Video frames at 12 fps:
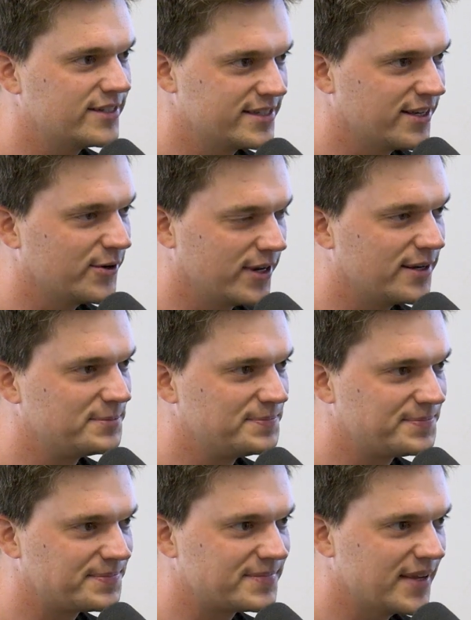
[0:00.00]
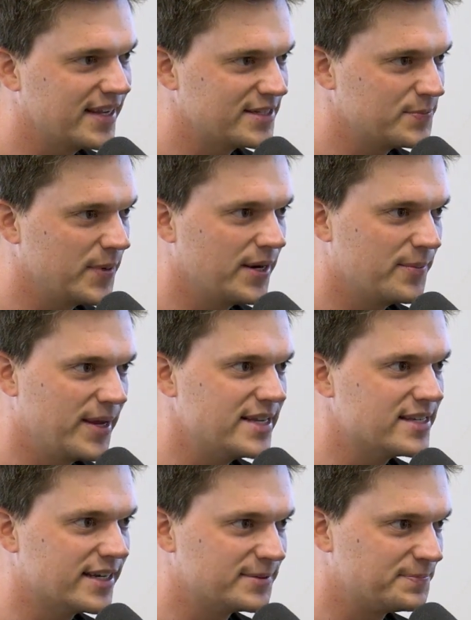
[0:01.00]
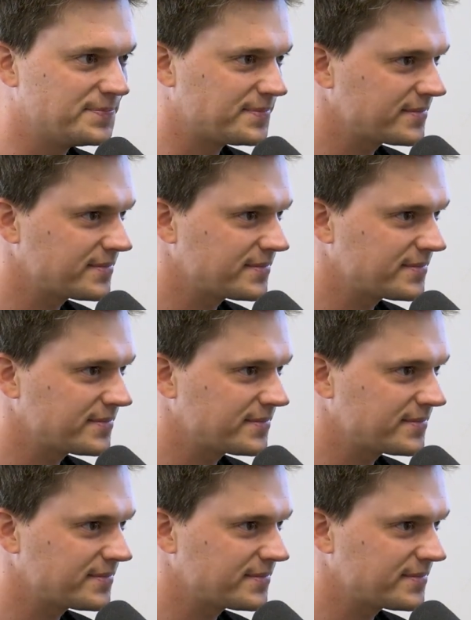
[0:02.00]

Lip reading: cleanse. Oh yeah, it's been amazing.